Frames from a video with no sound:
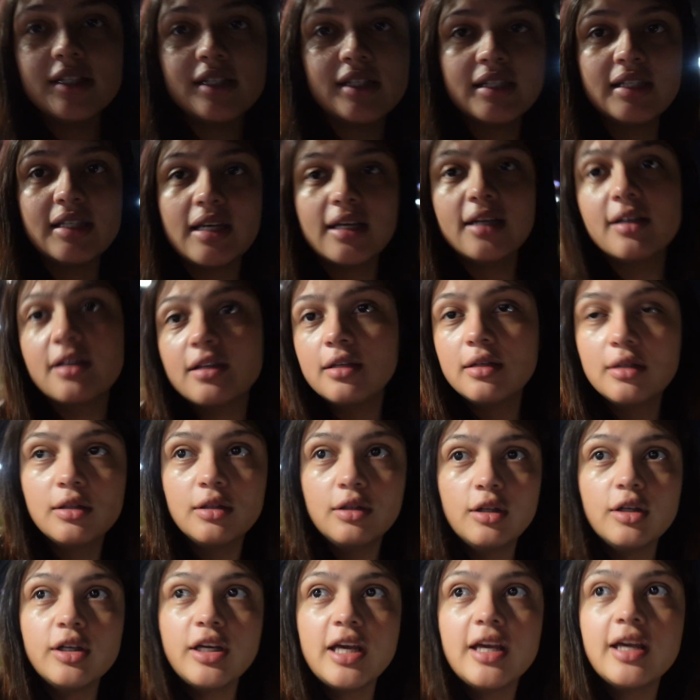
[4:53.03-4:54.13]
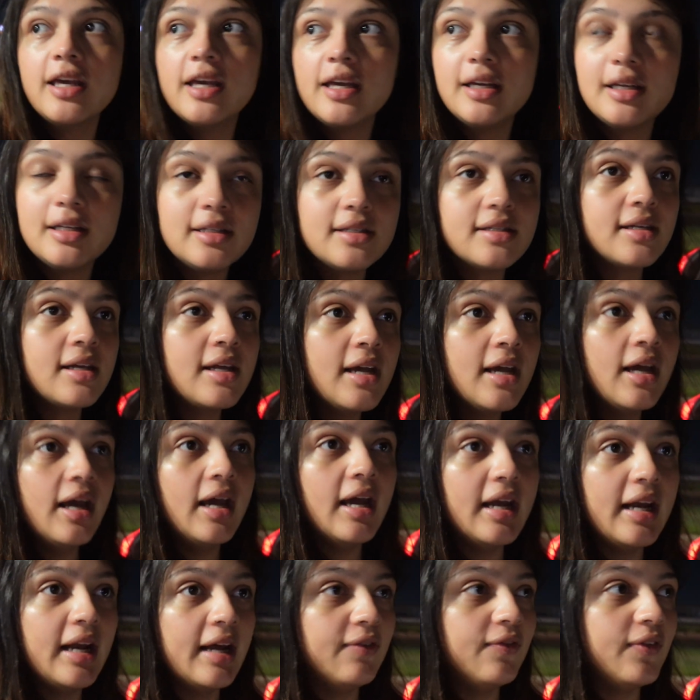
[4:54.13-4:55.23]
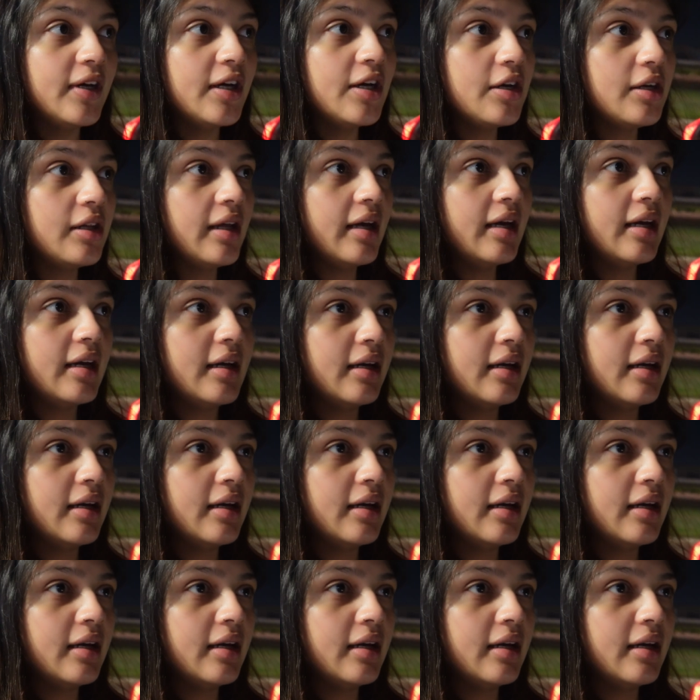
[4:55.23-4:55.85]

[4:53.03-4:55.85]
sick looking kids. And I figured like